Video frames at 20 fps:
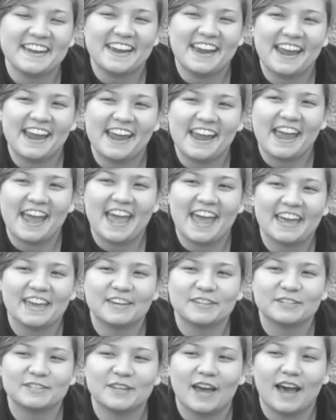
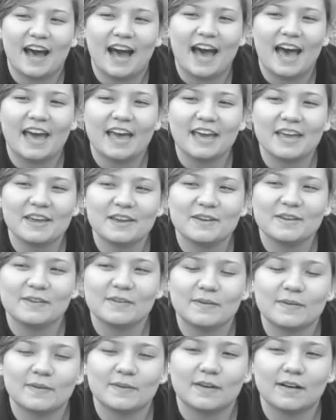And I
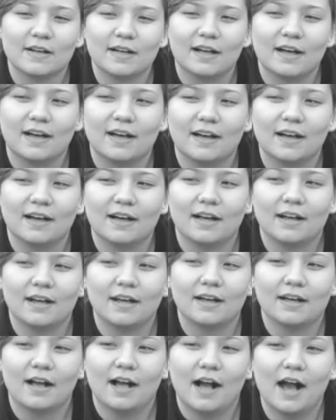
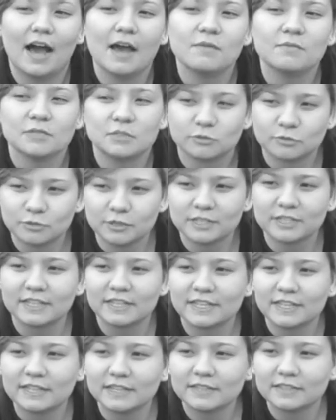was
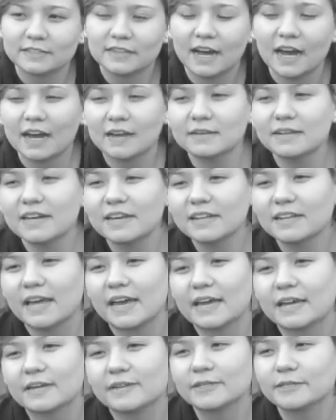really not
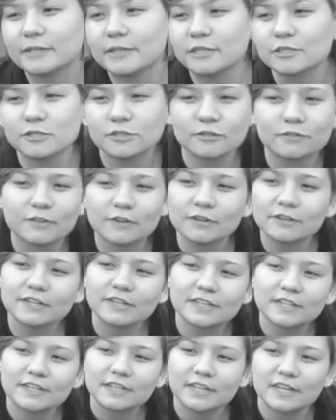
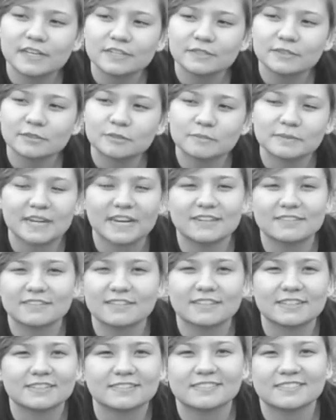introverted in high school, but
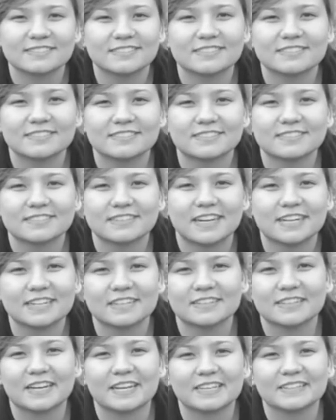I
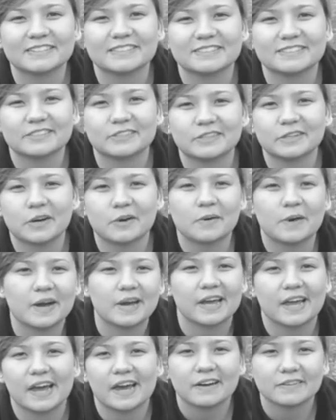didn't
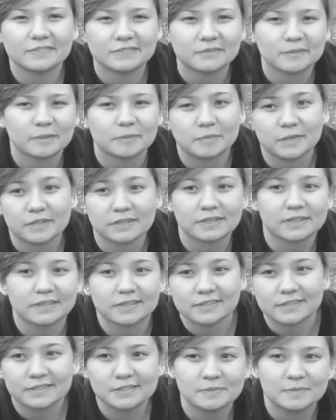going out and being
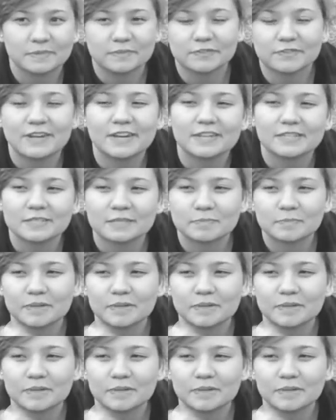let's be friends.